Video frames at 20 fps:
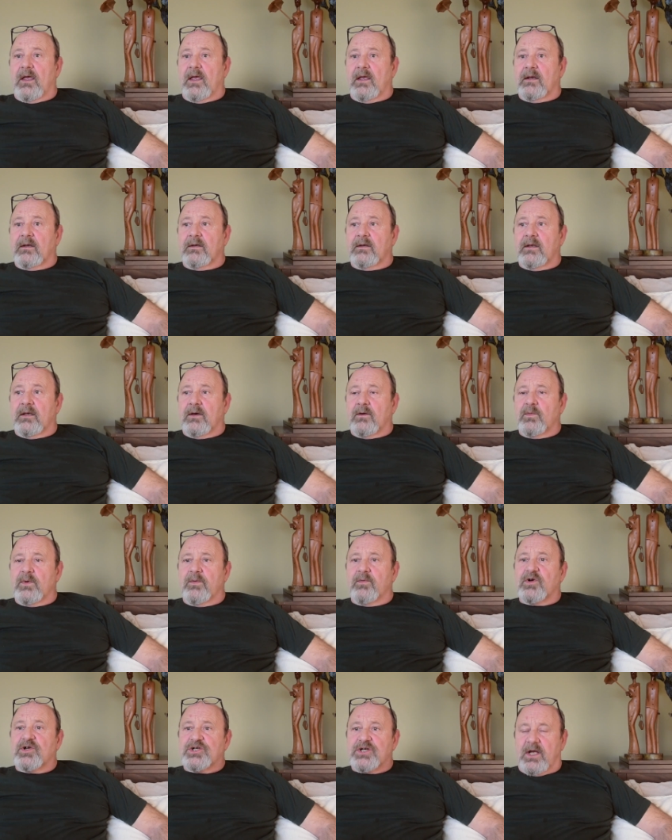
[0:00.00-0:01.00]
and uh,
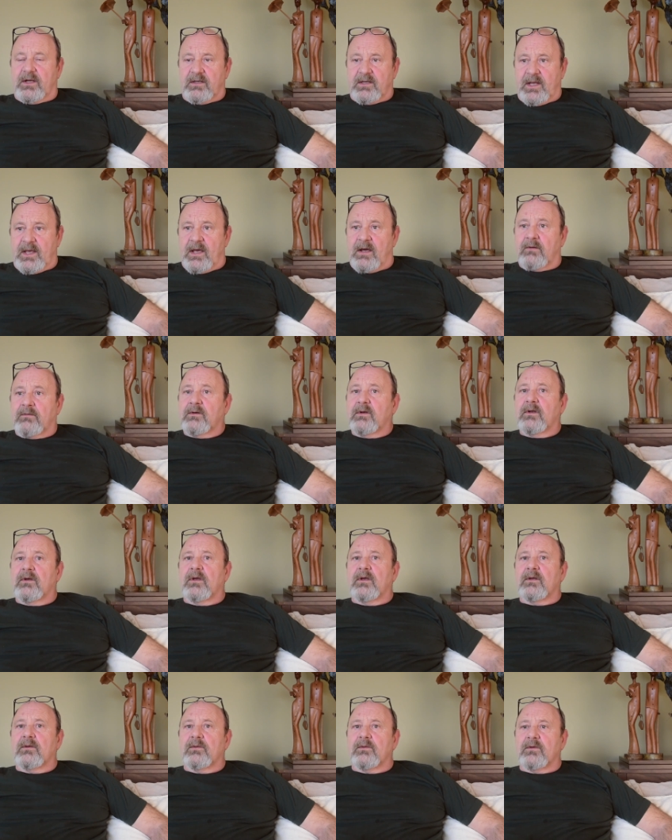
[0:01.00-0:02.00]
we were shut down.
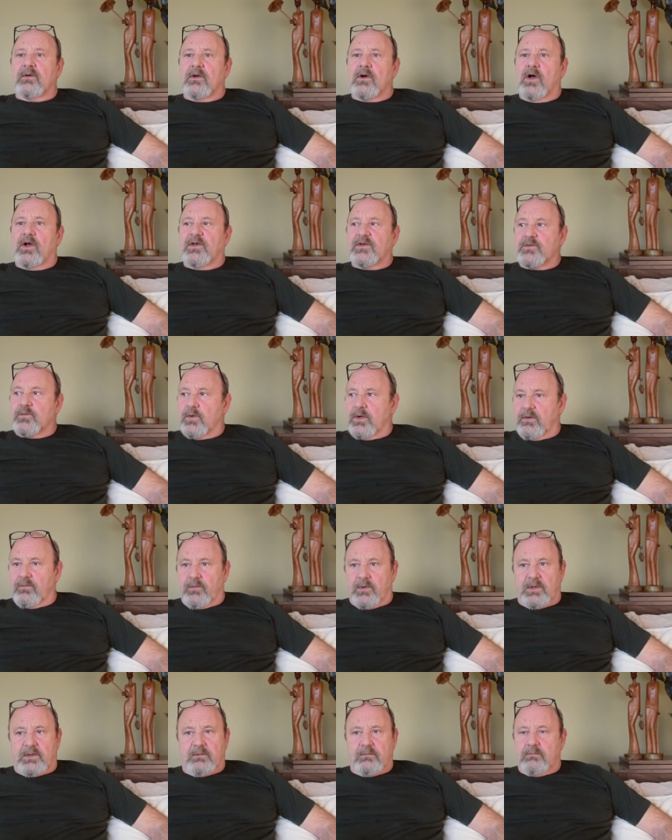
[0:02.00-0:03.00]
Uh, calls
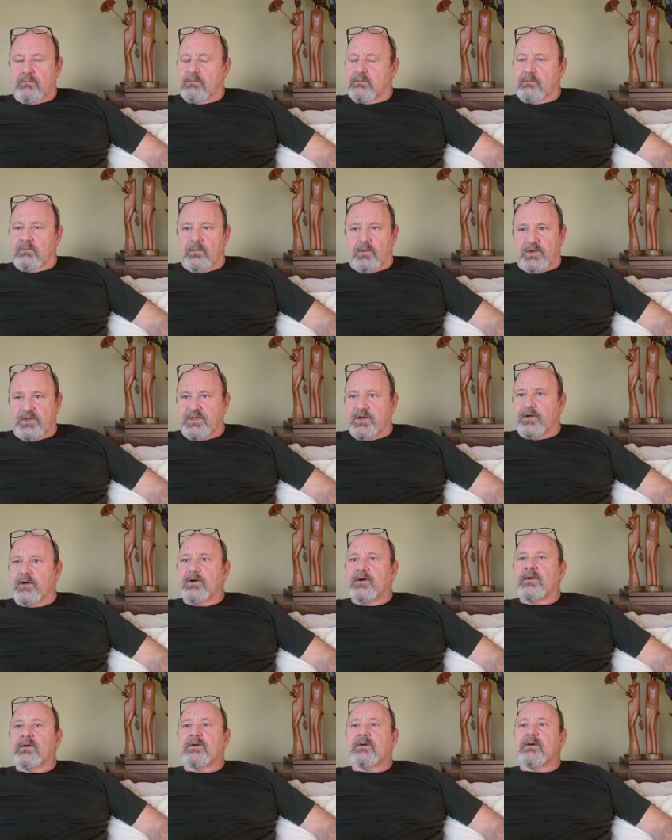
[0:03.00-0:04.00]
weren't re-
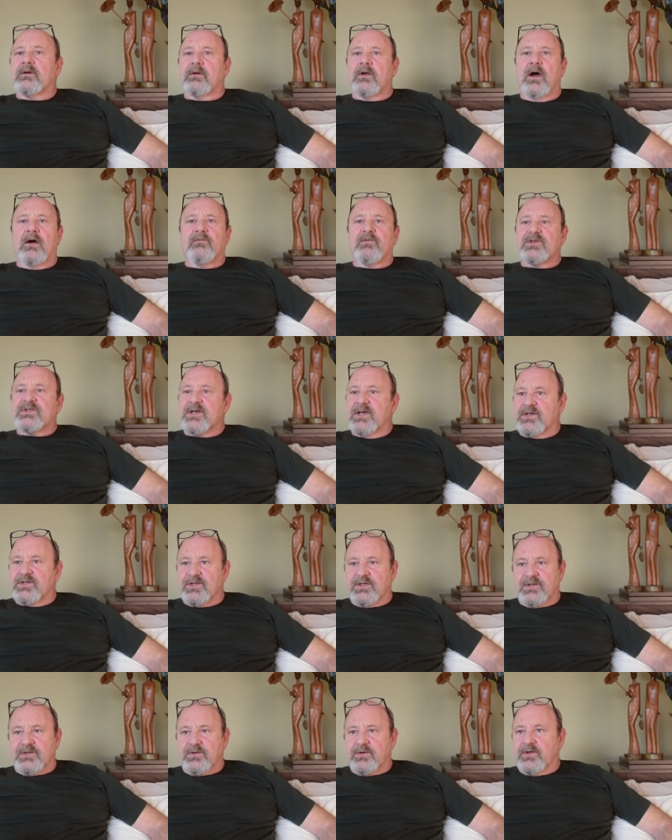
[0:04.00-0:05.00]
returned,
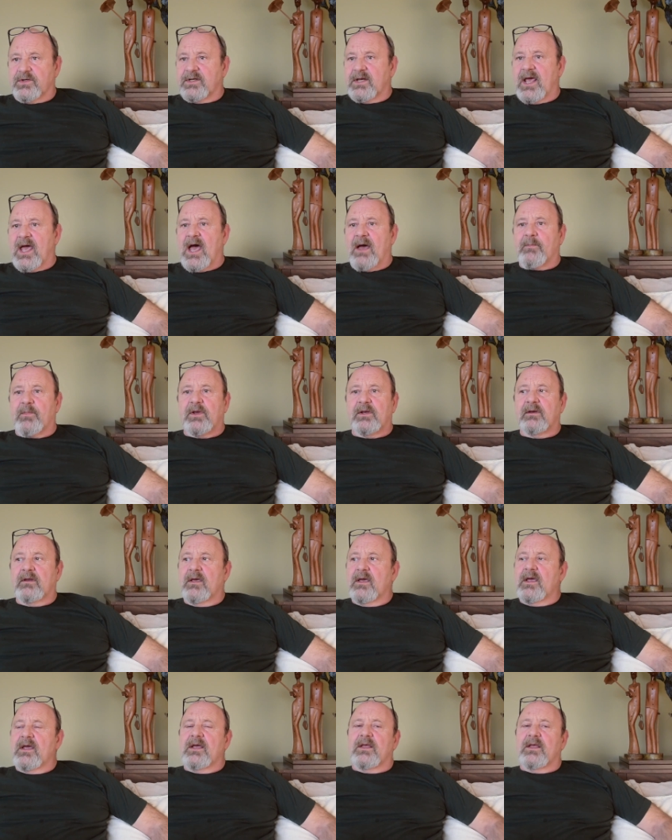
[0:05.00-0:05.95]
conversations couldn't happen.